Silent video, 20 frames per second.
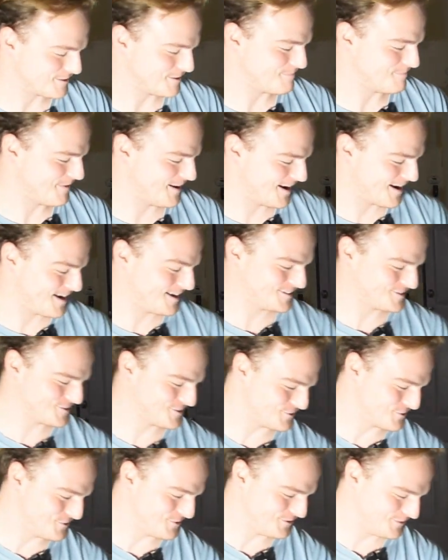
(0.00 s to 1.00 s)
up my
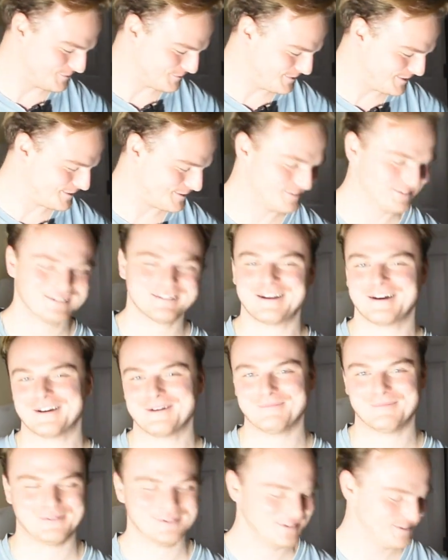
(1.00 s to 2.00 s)
axle. No,
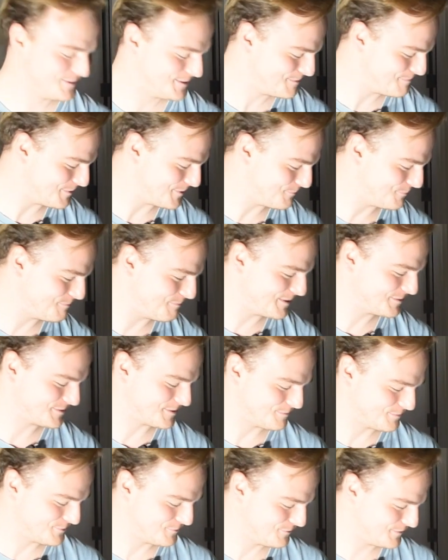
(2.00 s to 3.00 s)
not completely, but we
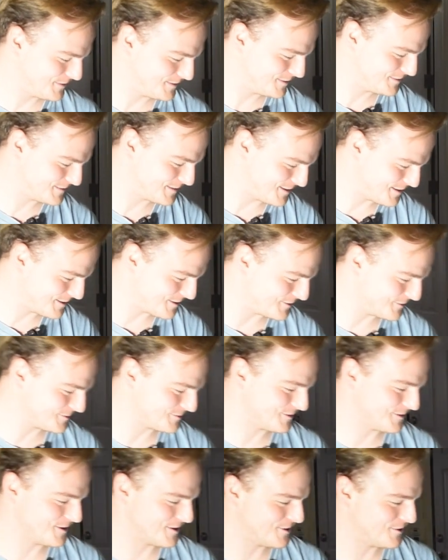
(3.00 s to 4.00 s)
messed up 2 things here.
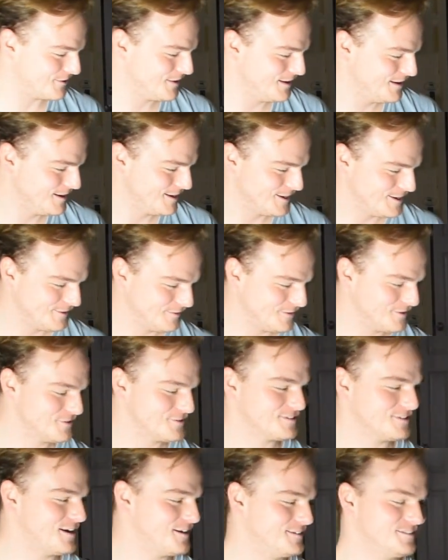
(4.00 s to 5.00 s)
So
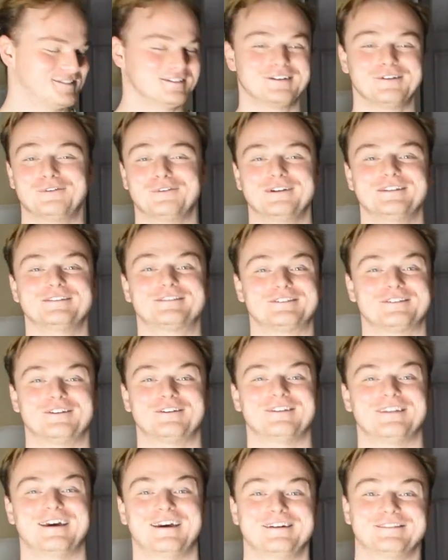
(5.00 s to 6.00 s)
there is not a single
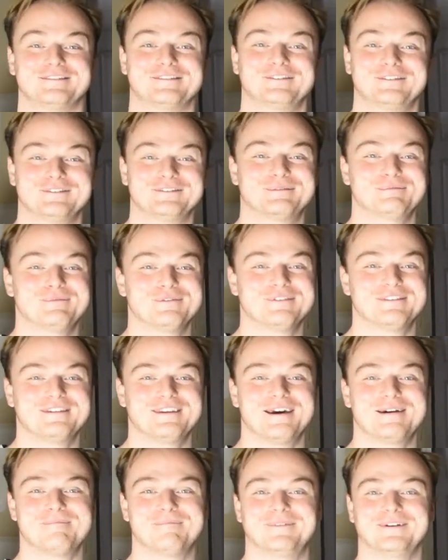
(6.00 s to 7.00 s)
install that has gone smooth
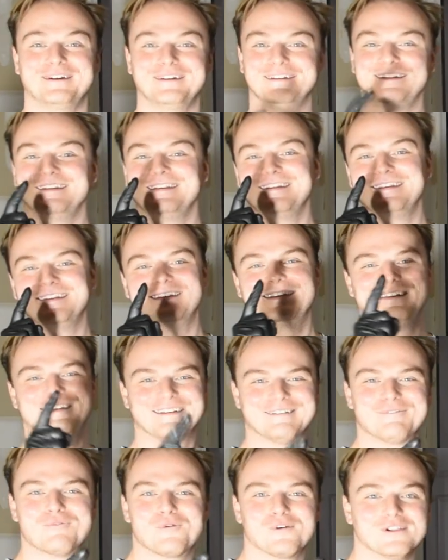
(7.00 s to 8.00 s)
yet, but
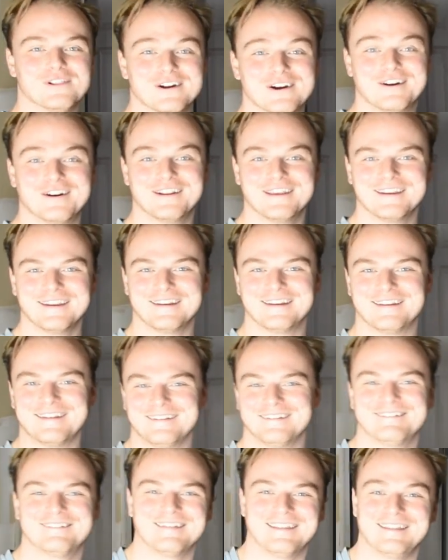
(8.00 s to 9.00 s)
we're learning.
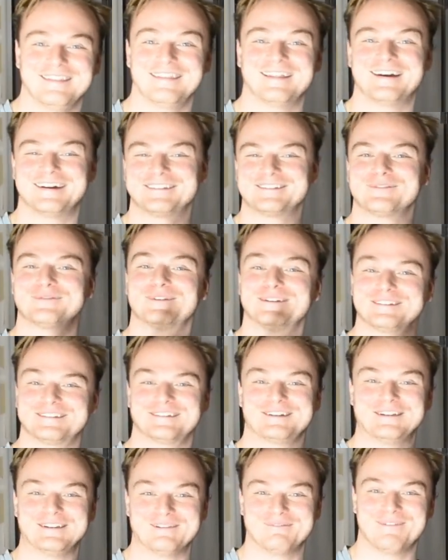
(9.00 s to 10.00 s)
And that's what
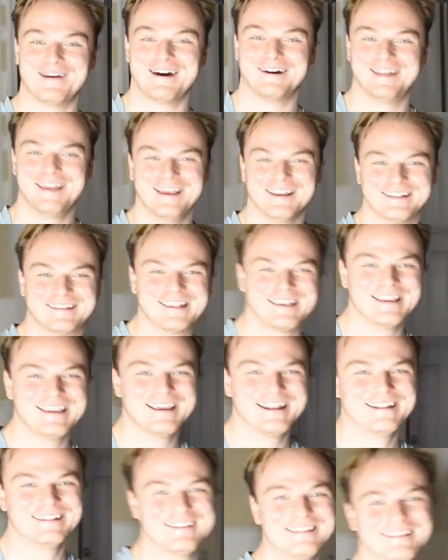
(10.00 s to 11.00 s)
it's all about at
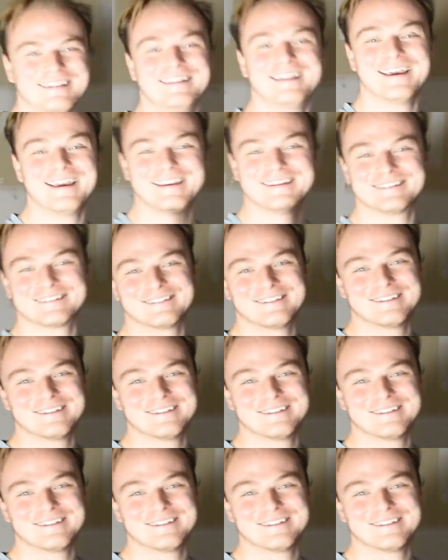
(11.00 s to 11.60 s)
the end of the day, is